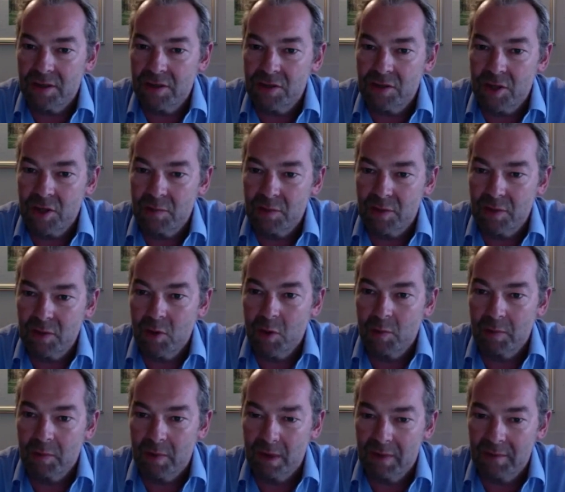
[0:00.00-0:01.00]
consumer and
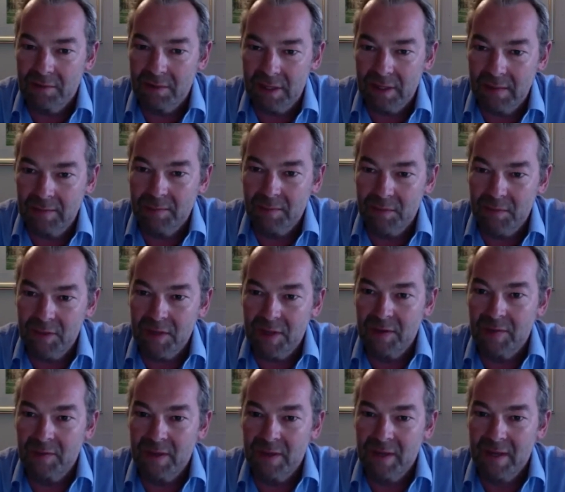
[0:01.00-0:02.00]
corporate level. Yeah.
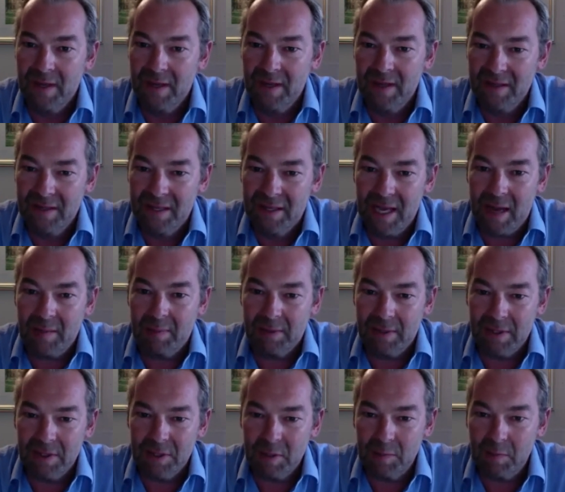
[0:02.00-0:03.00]
So
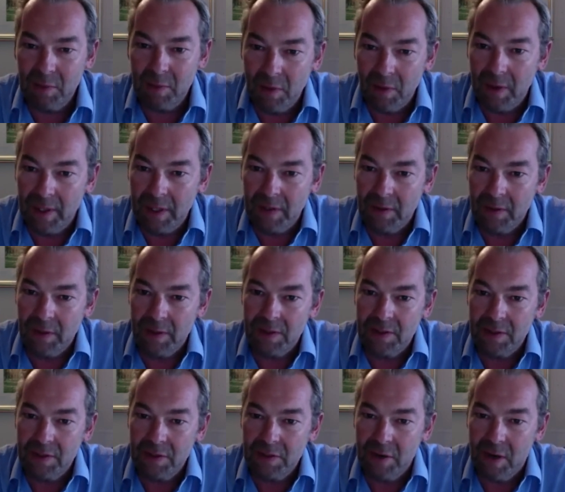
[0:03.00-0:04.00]
capital is deployed in order
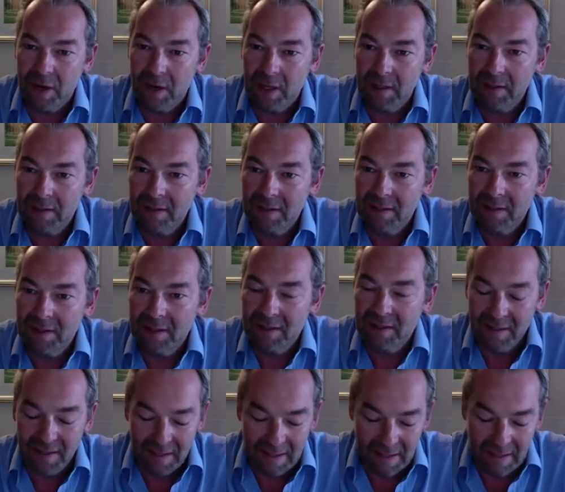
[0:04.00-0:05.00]
to try and
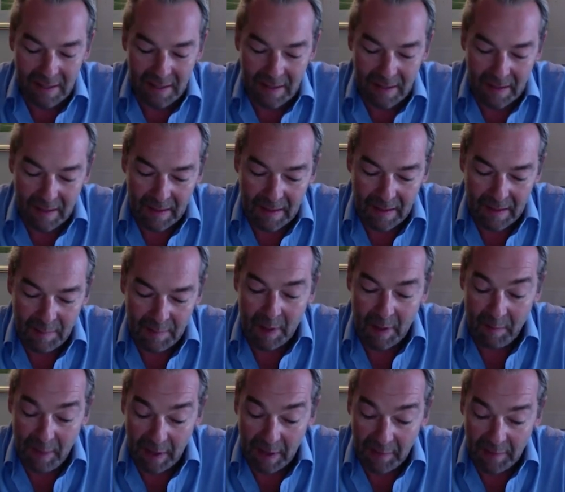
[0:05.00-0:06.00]

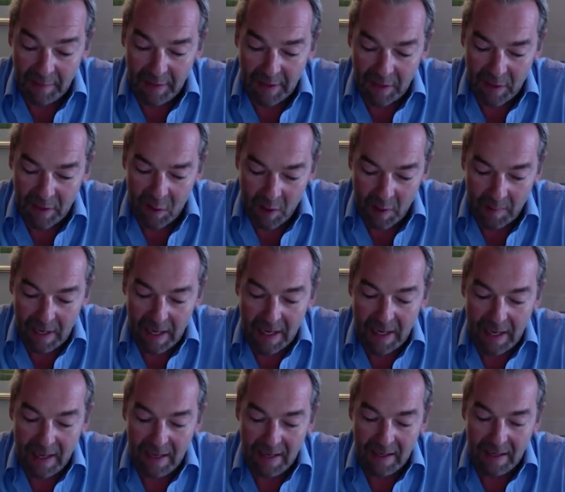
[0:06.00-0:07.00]
benefit the
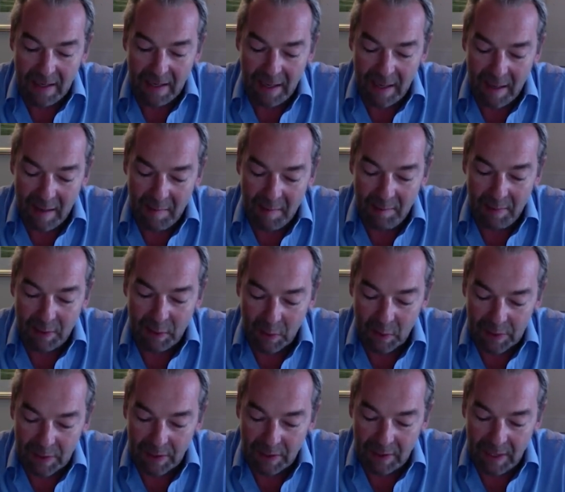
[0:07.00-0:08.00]
economy, but
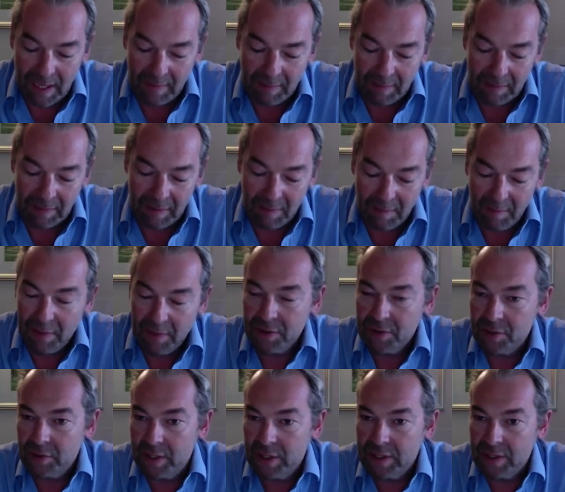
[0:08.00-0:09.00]
also capital can be
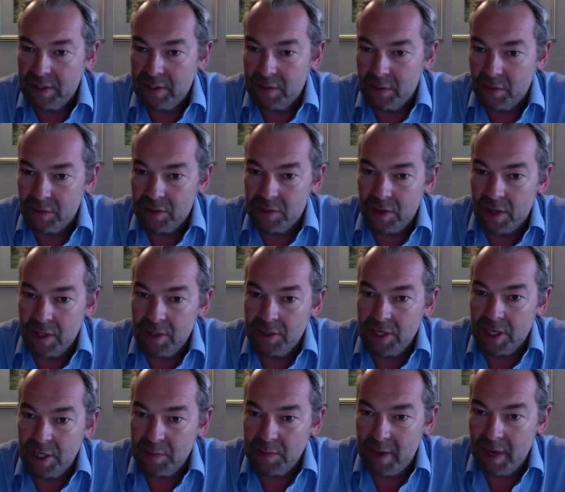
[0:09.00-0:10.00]
restricted in order to try and
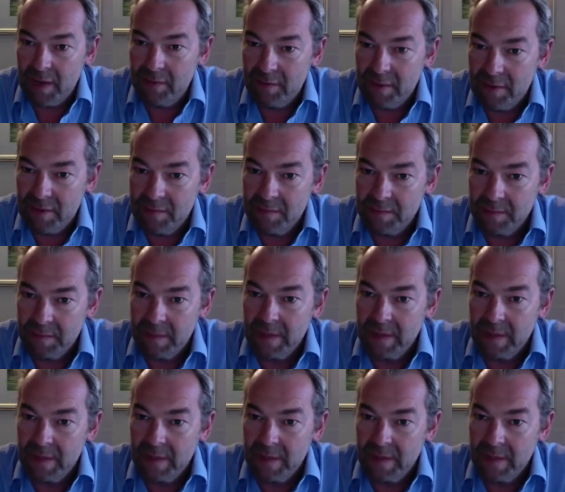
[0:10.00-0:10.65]
change behaviors.